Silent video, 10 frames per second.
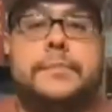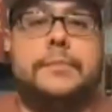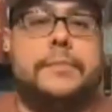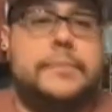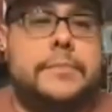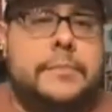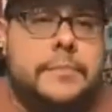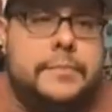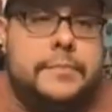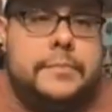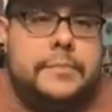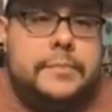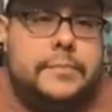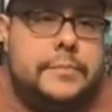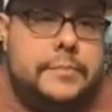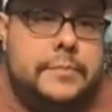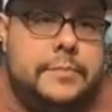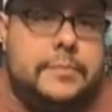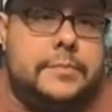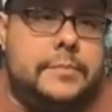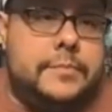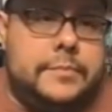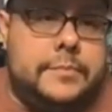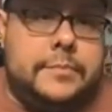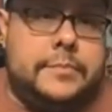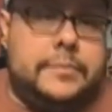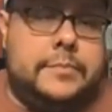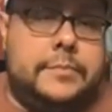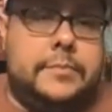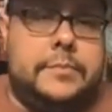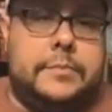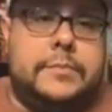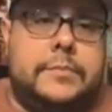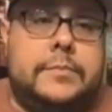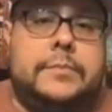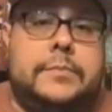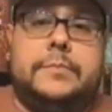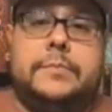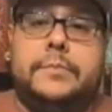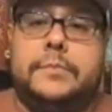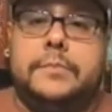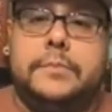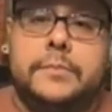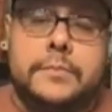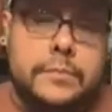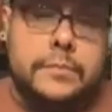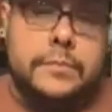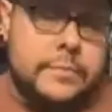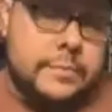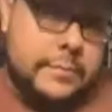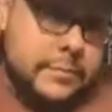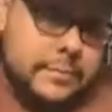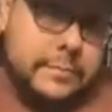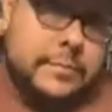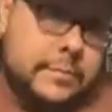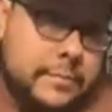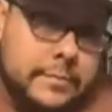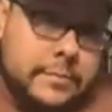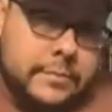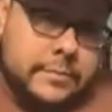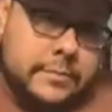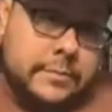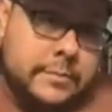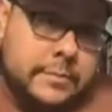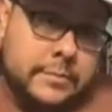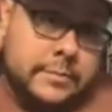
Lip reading: (silent)